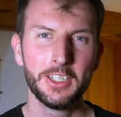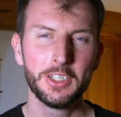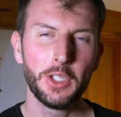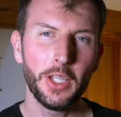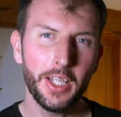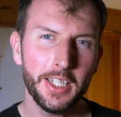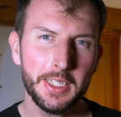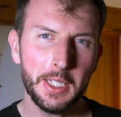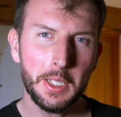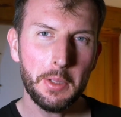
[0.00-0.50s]

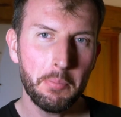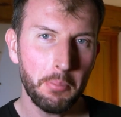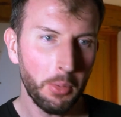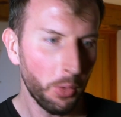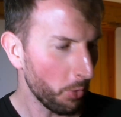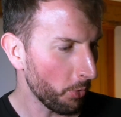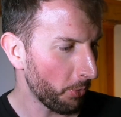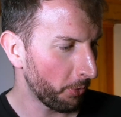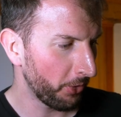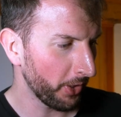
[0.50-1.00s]
So that's an
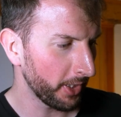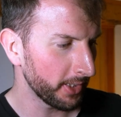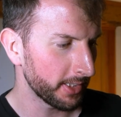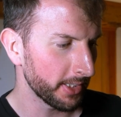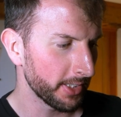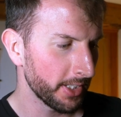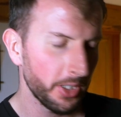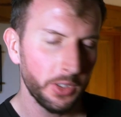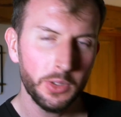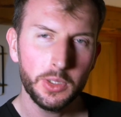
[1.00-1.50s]
important thing
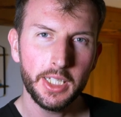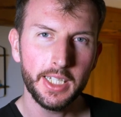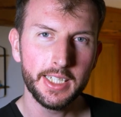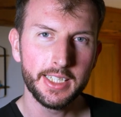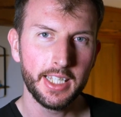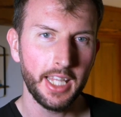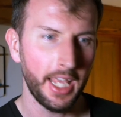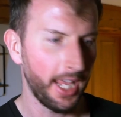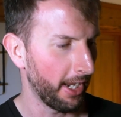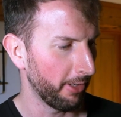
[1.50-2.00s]
to
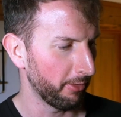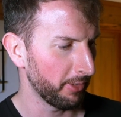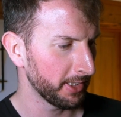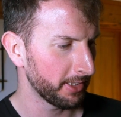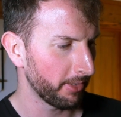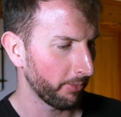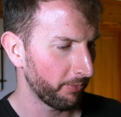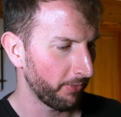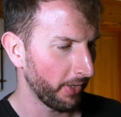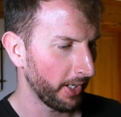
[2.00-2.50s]
notice there,
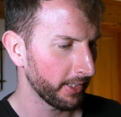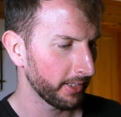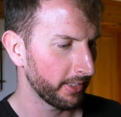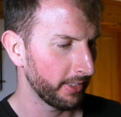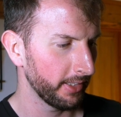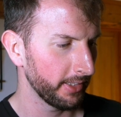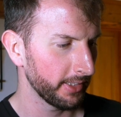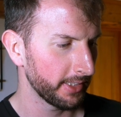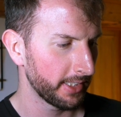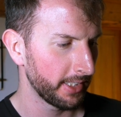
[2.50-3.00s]
is the fact
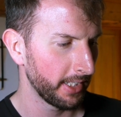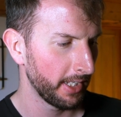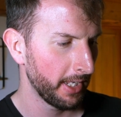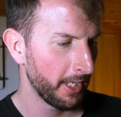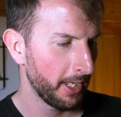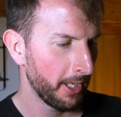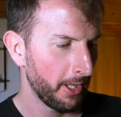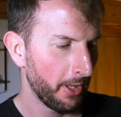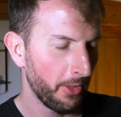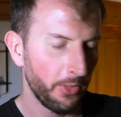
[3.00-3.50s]
that
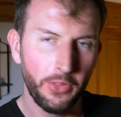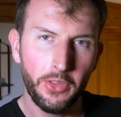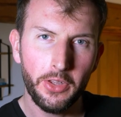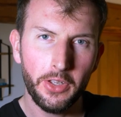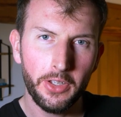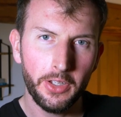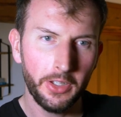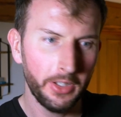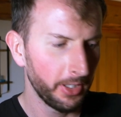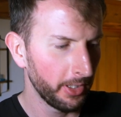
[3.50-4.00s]

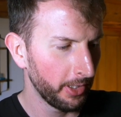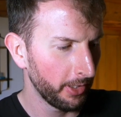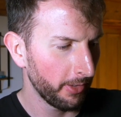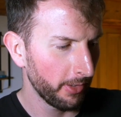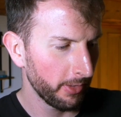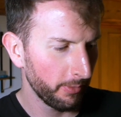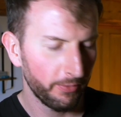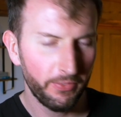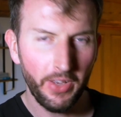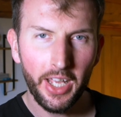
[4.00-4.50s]
the
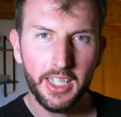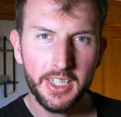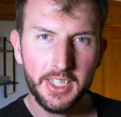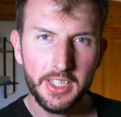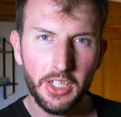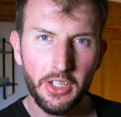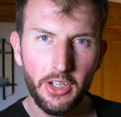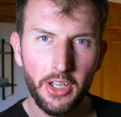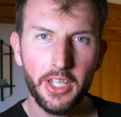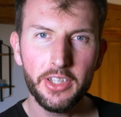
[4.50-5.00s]

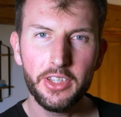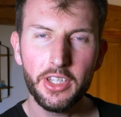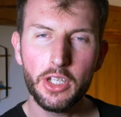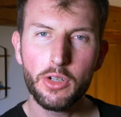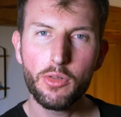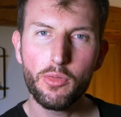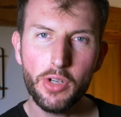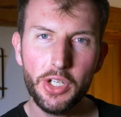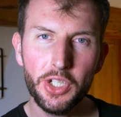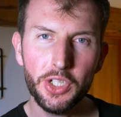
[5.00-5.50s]
vector in the
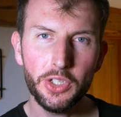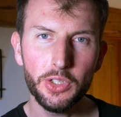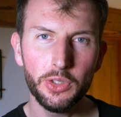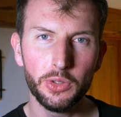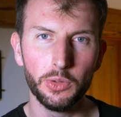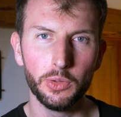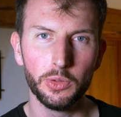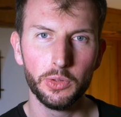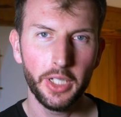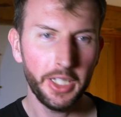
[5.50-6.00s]

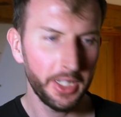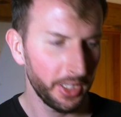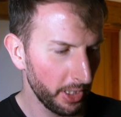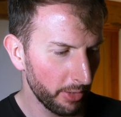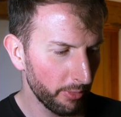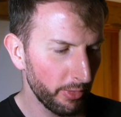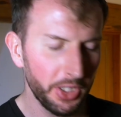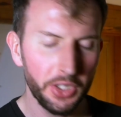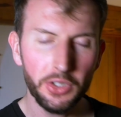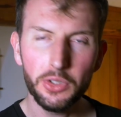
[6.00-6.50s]
original
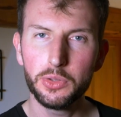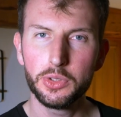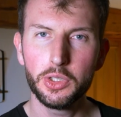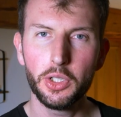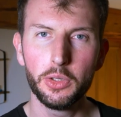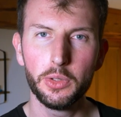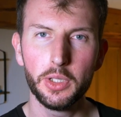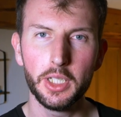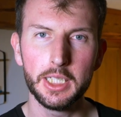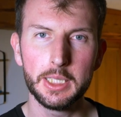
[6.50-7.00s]

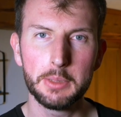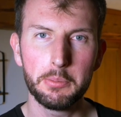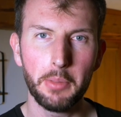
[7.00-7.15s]
2D